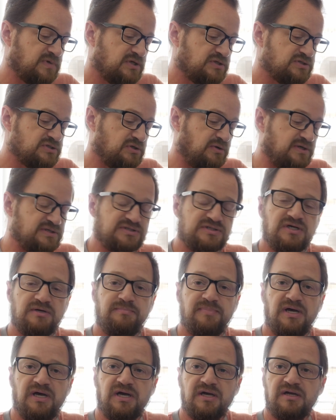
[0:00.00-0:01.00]
So I sent it
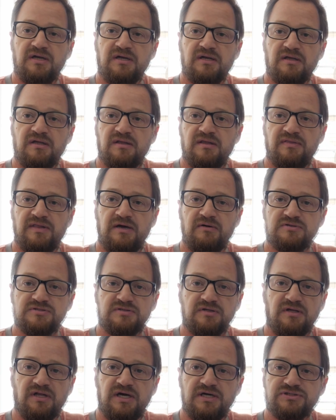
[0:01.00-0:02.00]
back, that was
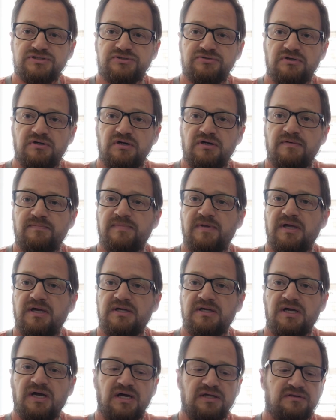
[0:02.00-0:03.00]
the last straw,
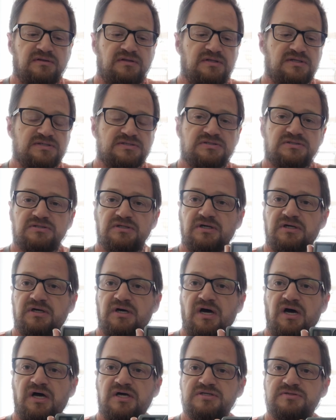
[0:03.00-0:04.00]
and got this
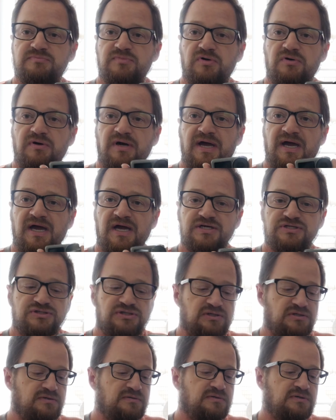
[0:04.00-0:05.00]
Osmo
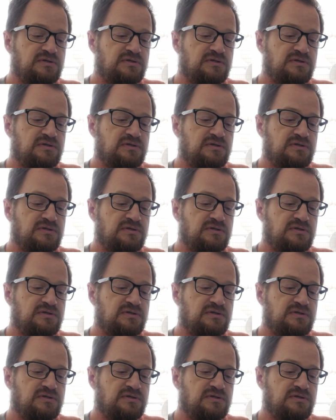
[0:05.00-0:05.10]
Action,